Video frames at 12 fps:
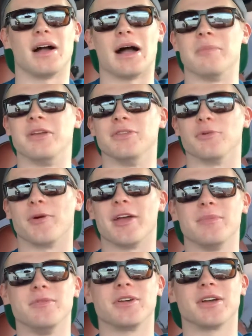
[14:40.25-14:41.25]
I mean, the
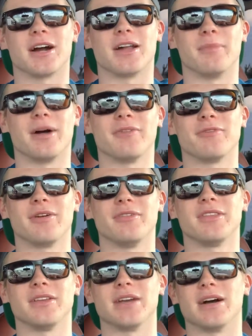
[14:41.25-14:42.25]
Ram you could kind of buy for
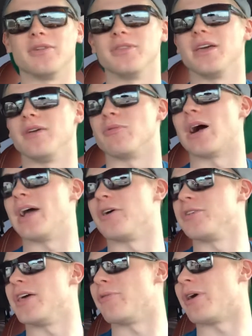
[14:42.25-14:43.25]
everything now. I
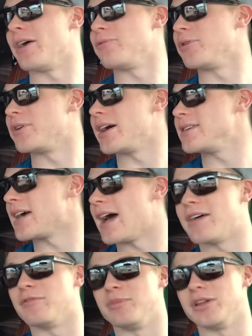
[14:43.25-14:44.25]
heard they ride real nice. I
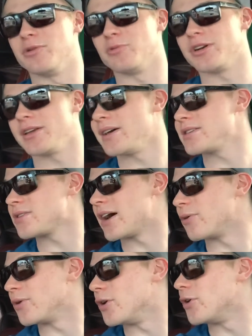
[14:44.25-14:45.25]
haven't been in one yet, so I
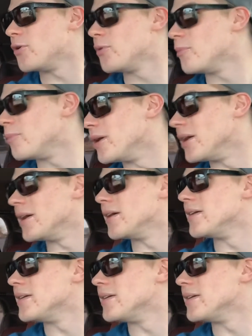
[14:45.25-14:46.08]
don't know, but